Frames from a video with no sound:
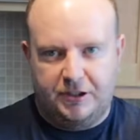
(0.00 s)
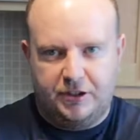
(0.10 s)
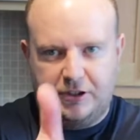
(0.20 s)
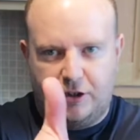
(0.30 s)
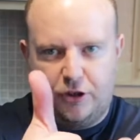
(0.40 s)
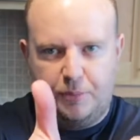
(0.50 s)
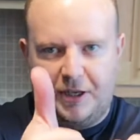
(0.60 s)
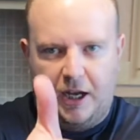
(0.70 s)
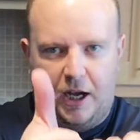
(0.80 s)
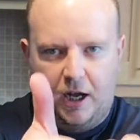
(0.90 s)
So it's a thumb
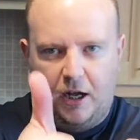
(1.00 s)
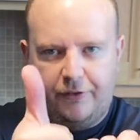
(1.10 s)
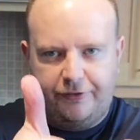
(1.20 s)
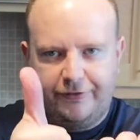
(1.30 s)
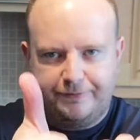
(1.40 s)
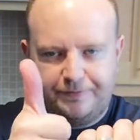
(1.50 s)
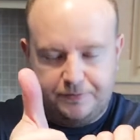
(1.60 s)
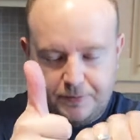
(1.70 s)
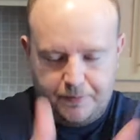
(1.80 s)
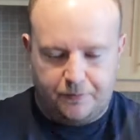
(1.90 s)
and a half,
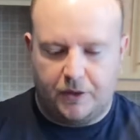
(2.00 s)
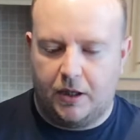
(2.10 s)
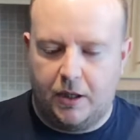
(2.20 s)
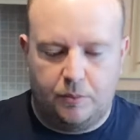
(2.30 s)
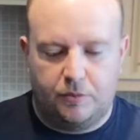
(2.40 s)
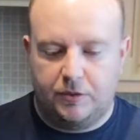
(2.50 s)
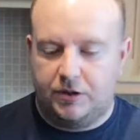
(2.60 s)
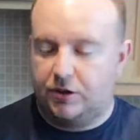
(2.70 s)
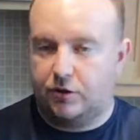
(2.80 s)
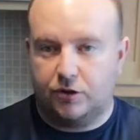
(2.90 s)

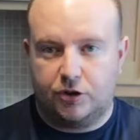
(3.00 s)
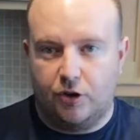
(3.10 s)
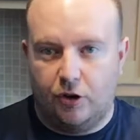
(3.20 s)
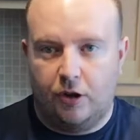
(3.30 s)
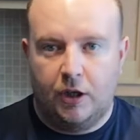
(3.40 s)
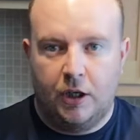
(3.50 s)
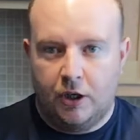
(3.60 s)
which is a good score.